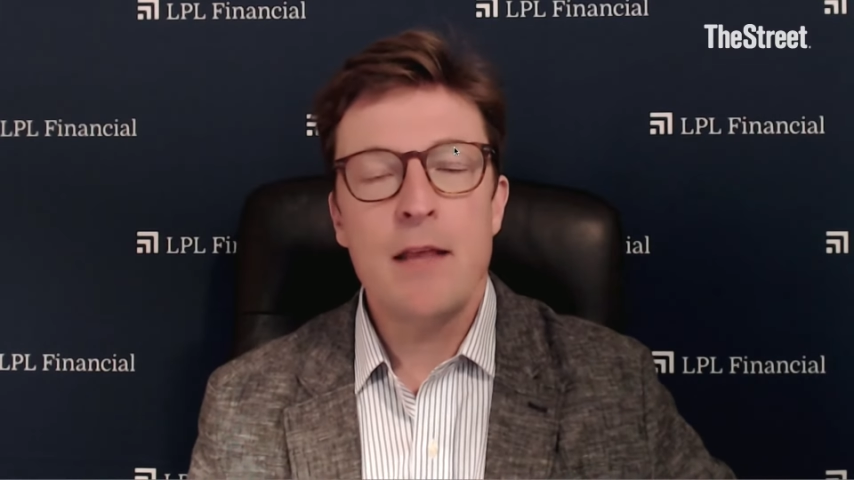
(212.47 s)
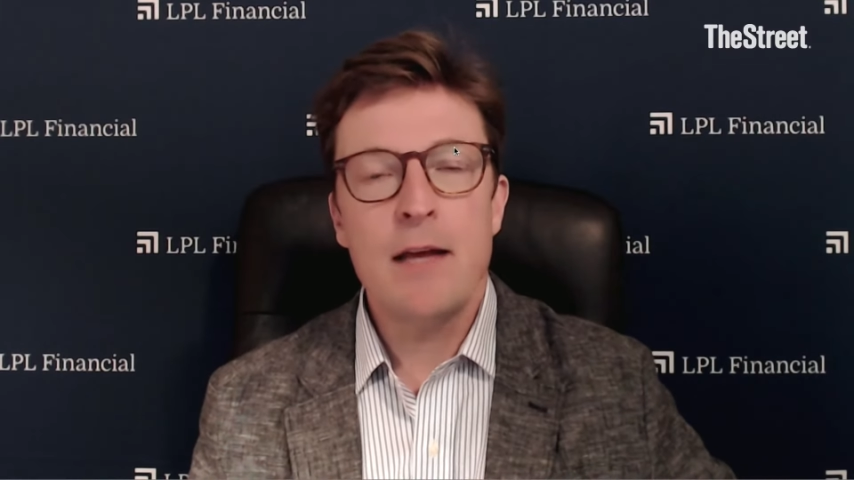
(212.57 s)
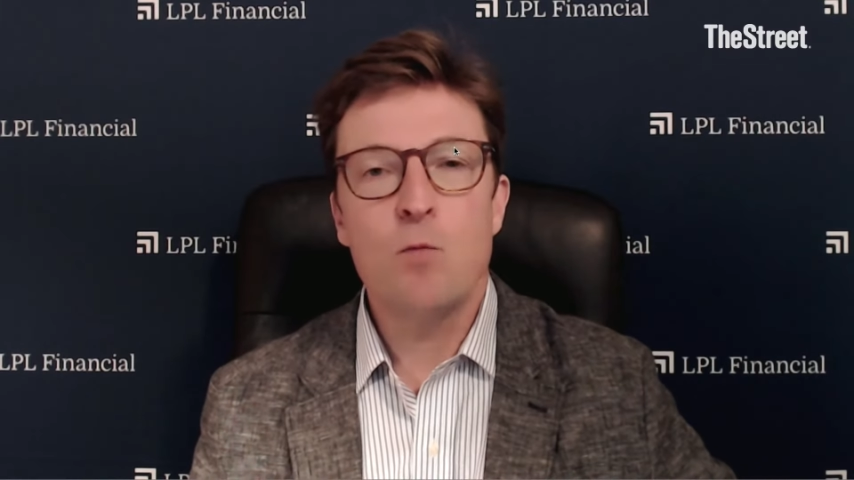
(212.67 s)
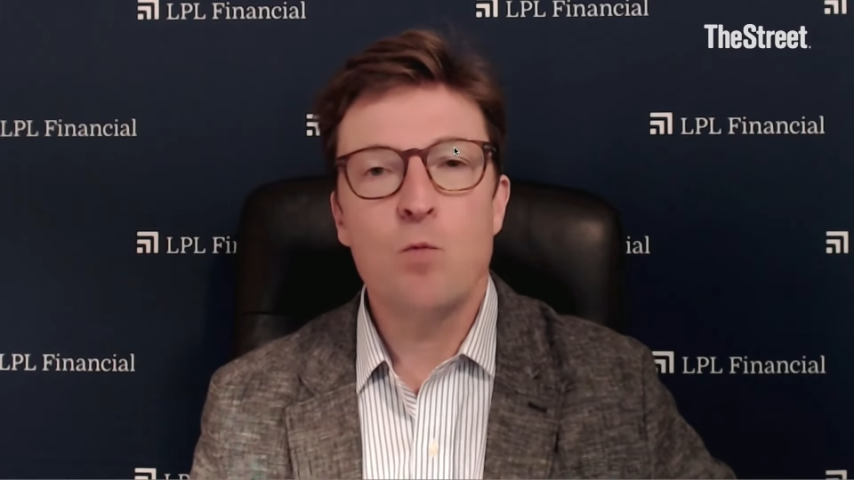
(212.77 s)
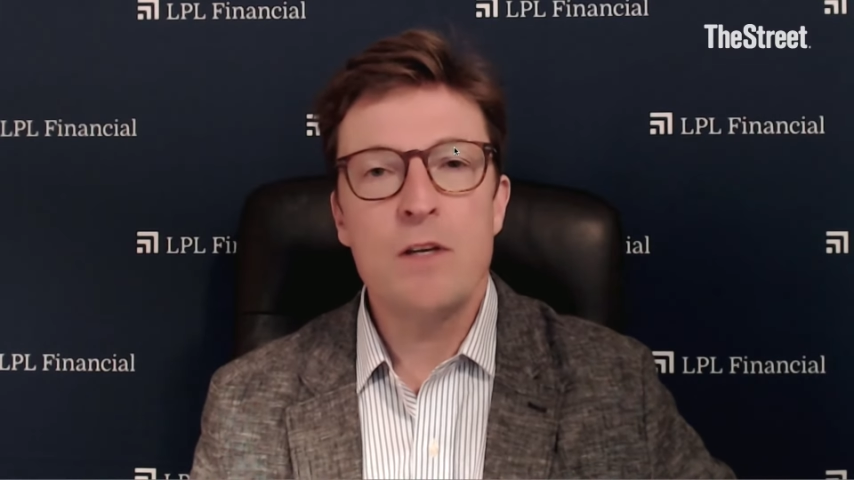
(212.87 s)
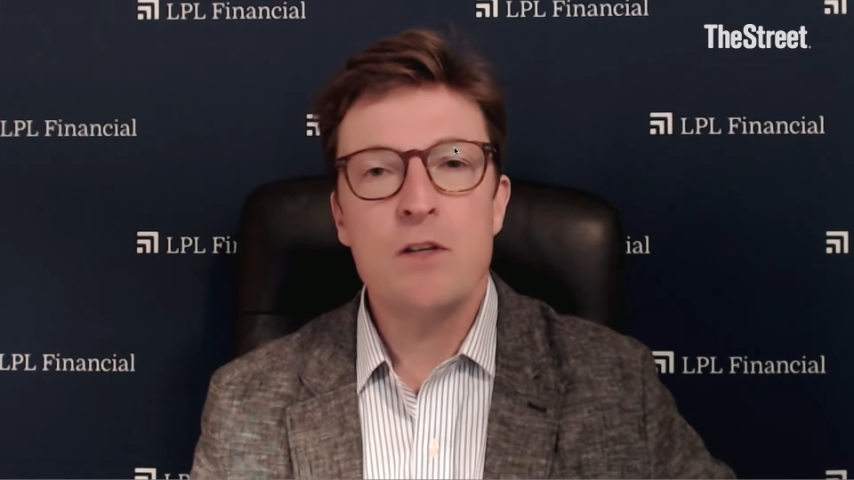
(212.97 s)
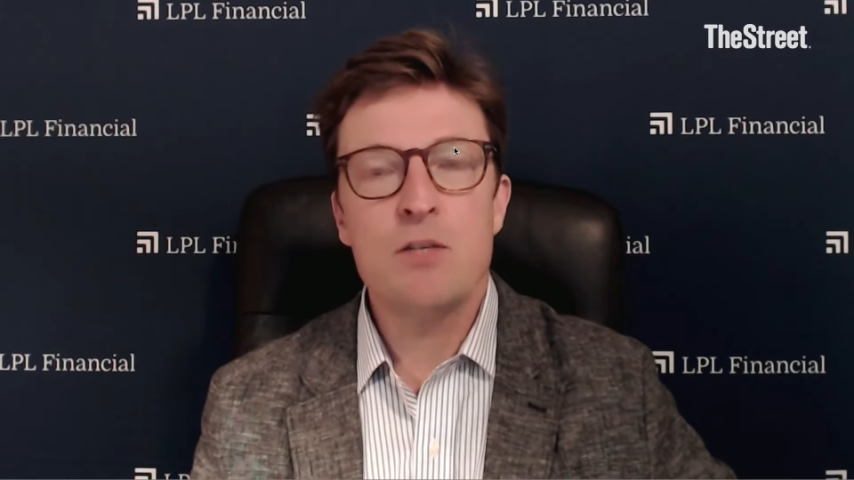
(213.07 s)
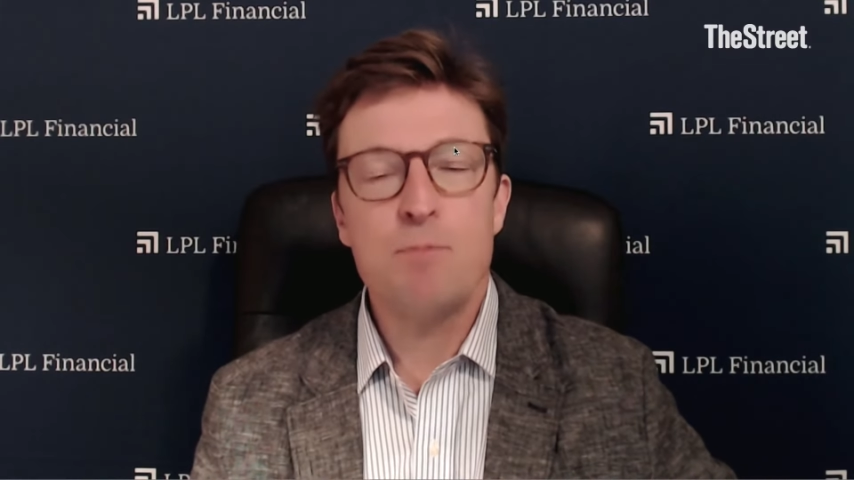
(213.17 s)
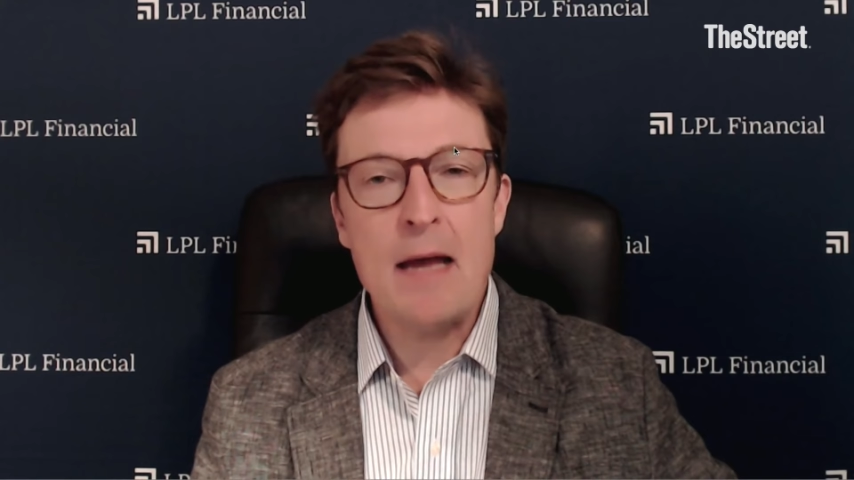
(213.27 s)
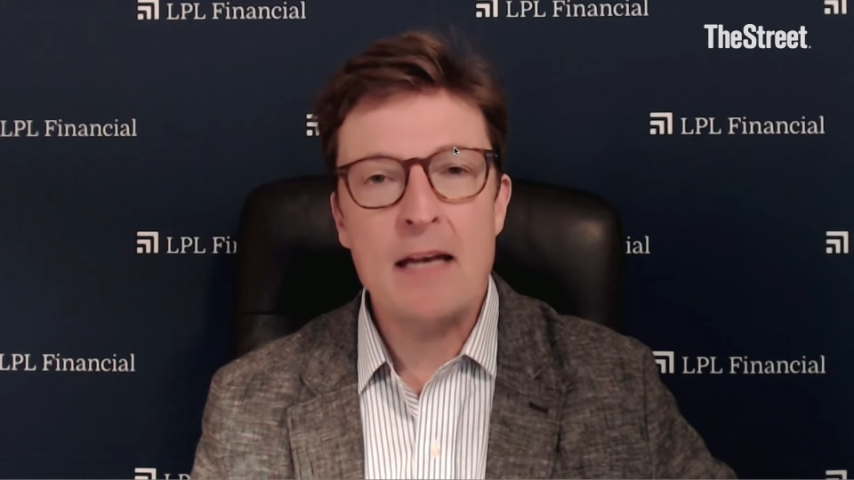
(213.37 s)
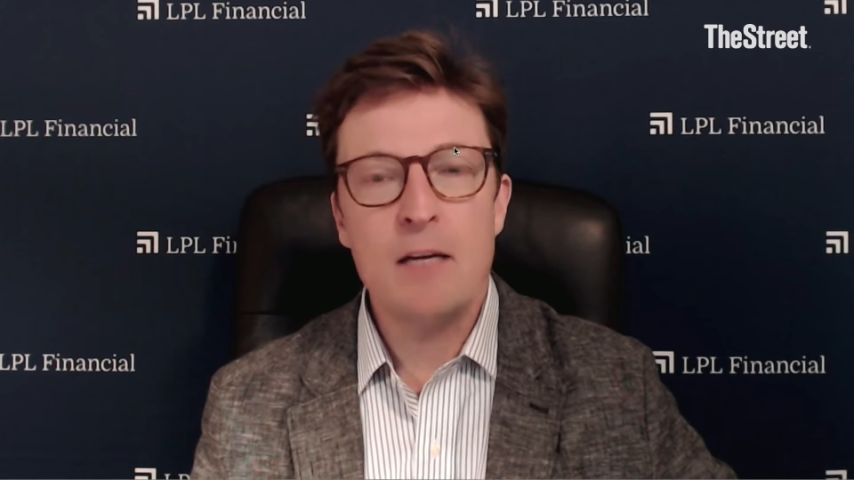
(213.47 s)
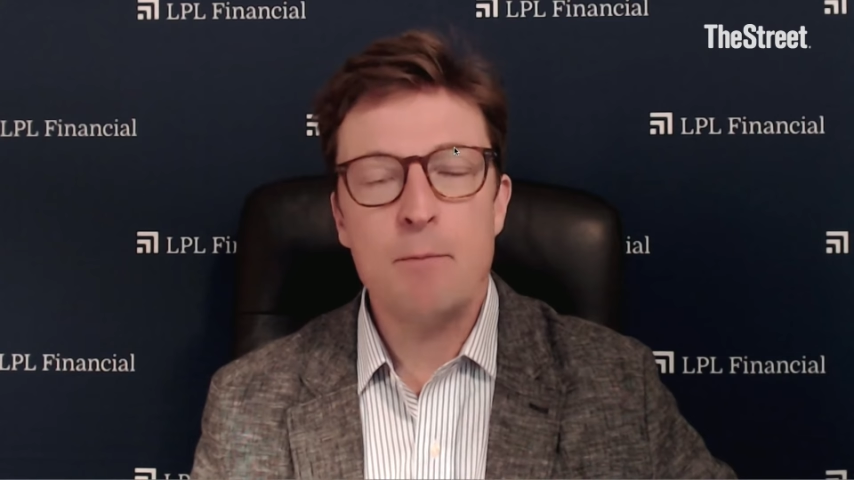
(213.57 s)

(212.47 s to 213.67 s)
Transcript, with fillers: that real spending,